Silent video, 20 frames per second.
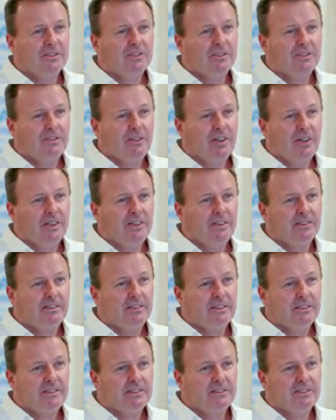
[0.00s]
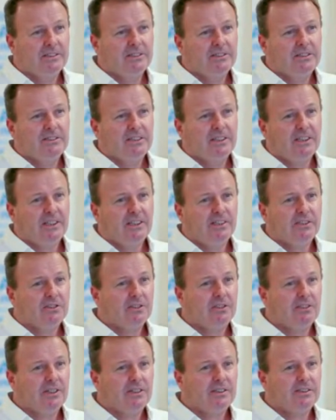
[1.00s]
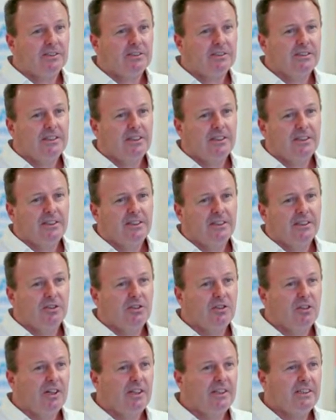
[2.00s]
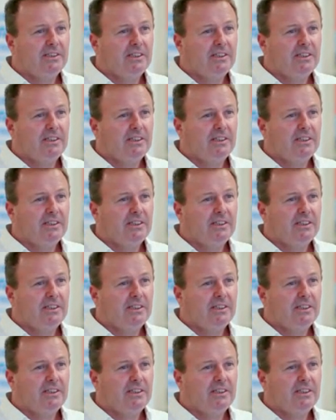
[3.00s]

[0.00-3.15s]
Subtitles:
Australia teaches, instructs and trains